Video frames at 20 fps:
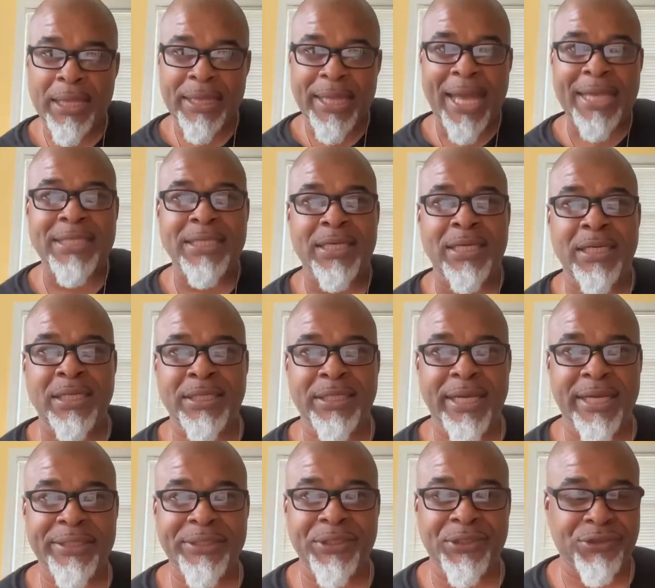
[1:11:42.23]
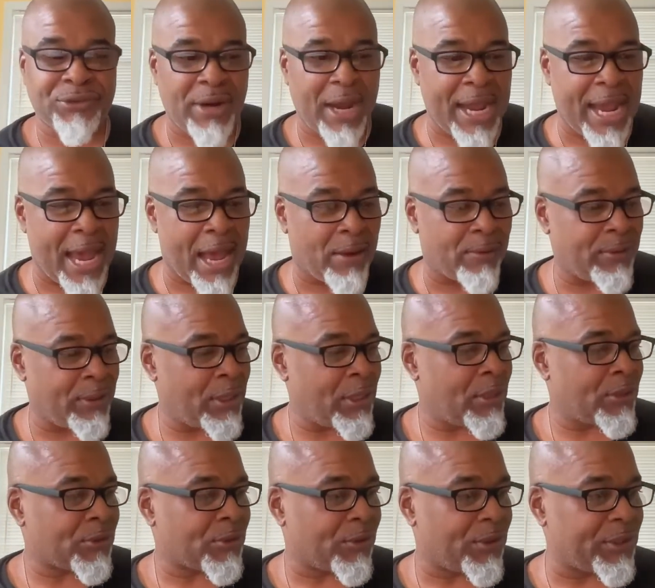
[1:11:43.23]
That's a good test to try out.
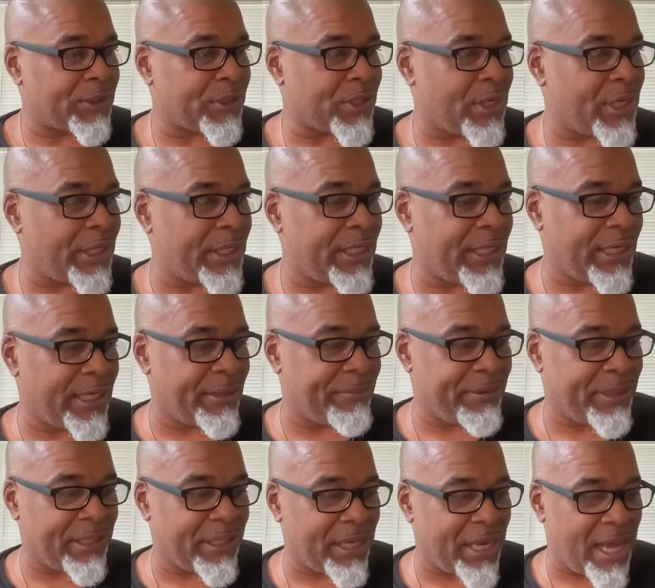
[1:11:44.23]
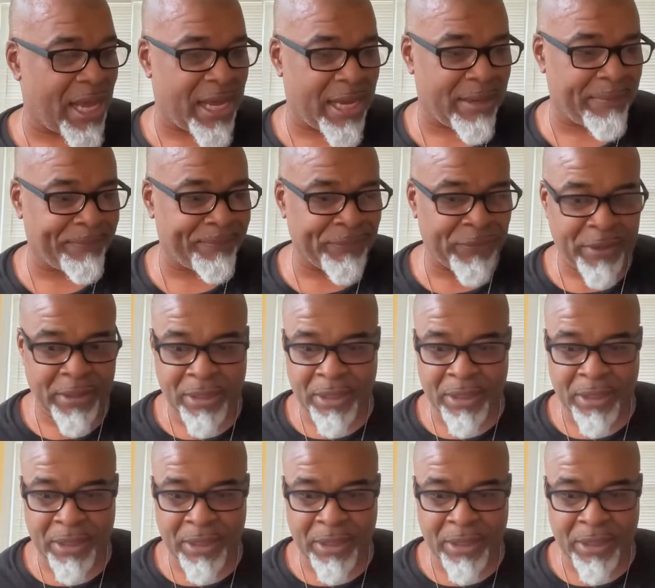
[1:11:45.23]
So this honey, lemon, and lime